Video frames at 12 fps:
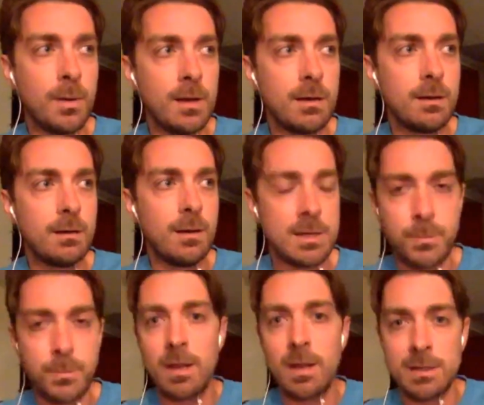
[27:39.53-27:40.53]
But as
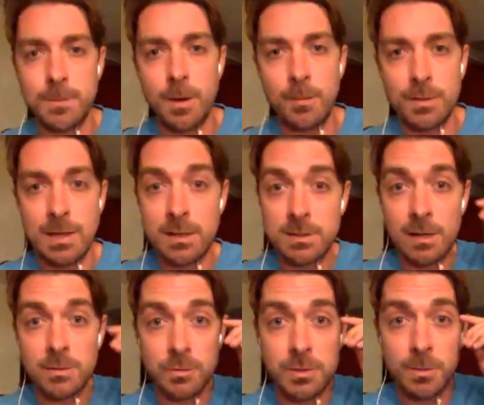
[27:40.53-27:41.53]
part of that experimentation
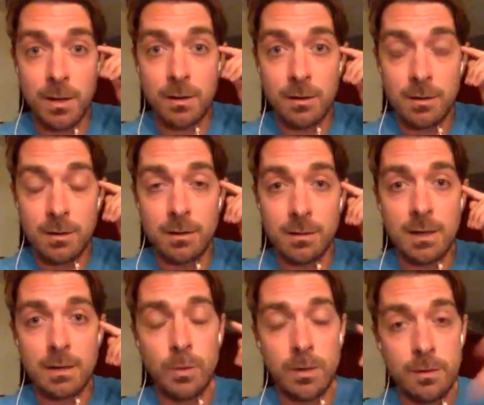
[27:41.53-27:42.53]
I told you about earlier,
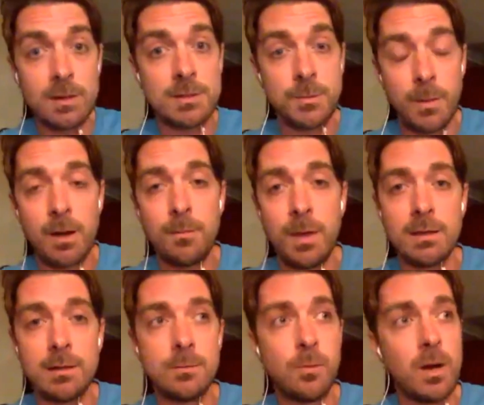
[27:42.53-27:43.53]
like we
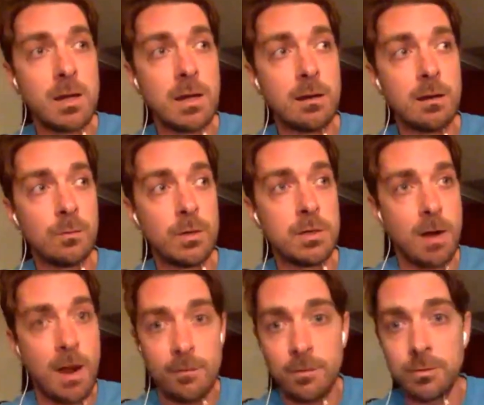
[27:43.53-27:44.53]
experimented one year and we
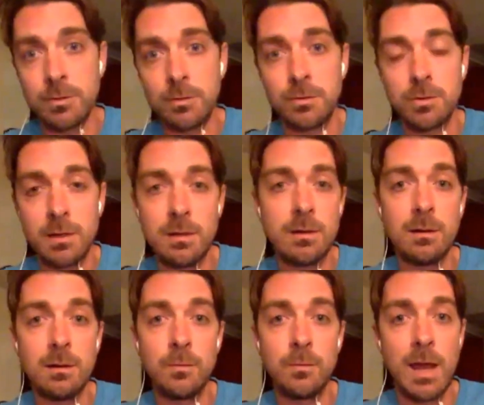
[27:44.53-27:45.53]
traveled the whole
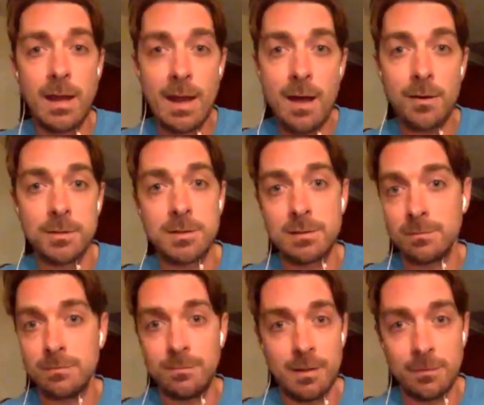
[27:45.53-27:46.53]
year and we ate out
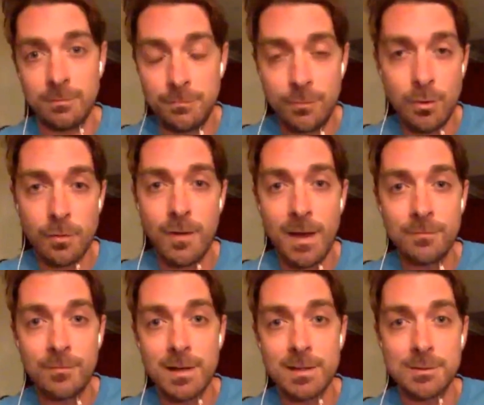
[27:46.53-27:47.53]
like 4 or
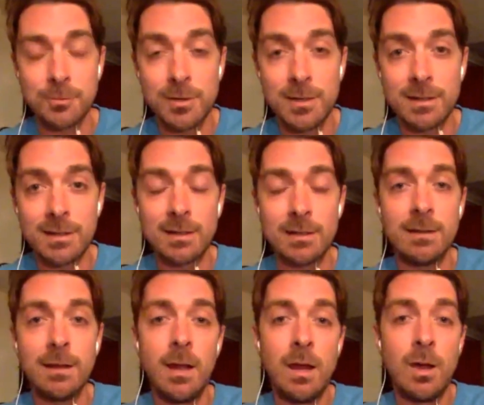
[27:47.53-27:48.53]
5 nights a week.
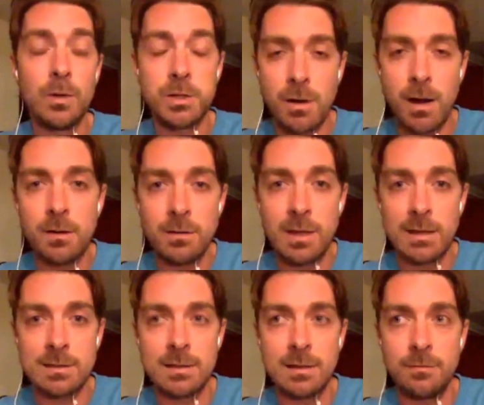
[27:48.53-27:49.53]
And we tried all
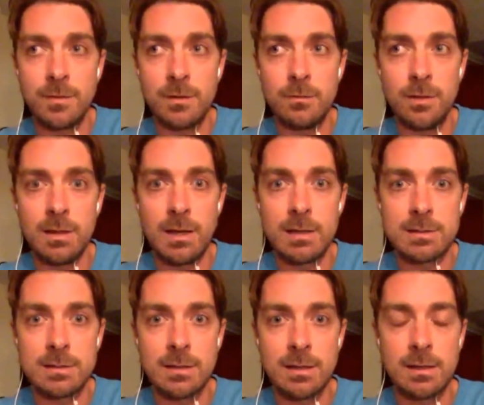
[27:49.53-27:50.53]
that stuff and
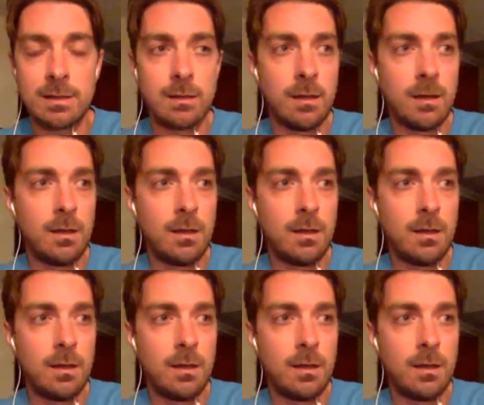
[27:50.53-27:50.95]
realized like,